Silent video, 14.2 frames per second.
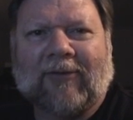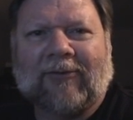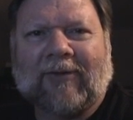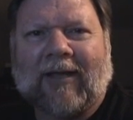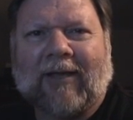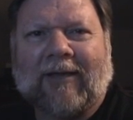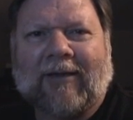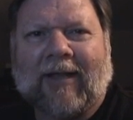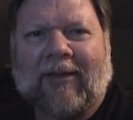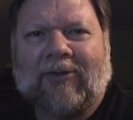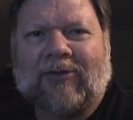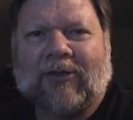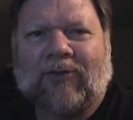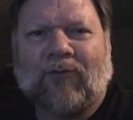
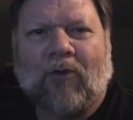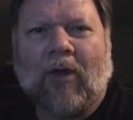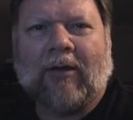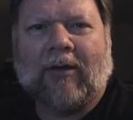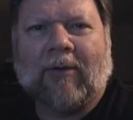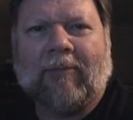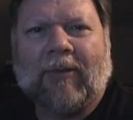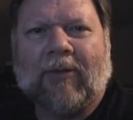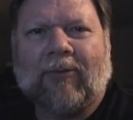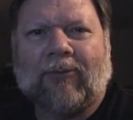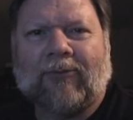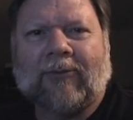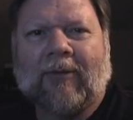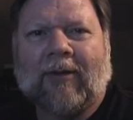Scientology's fraud and
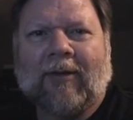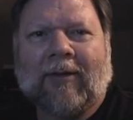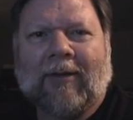abuse.